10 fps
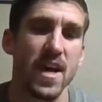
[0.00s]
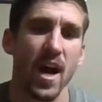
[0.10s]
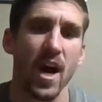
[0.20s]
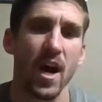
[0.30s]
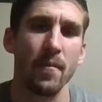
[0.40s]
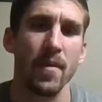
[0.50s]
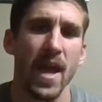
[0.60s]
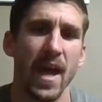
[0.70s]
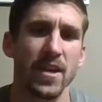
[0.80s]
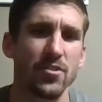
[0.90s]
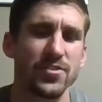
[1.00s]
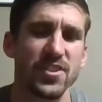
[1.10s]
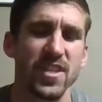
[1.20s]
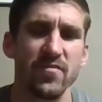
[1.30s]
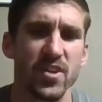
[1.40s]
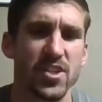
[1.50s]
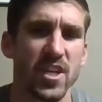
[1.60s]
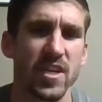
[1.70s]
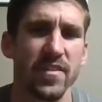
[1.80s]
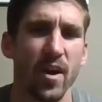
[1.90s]
And you'll see
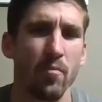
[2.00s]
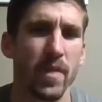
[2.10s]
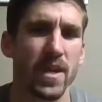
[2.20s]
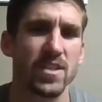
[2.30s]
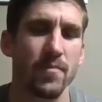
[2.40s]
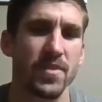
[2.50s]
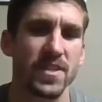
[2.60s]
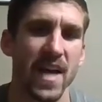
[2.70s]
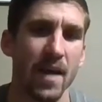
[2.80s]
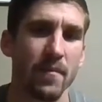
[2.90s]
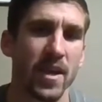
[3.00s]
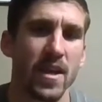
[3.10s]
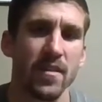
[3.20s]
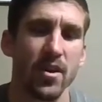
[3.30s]
Virginia, they'll mix up the timing.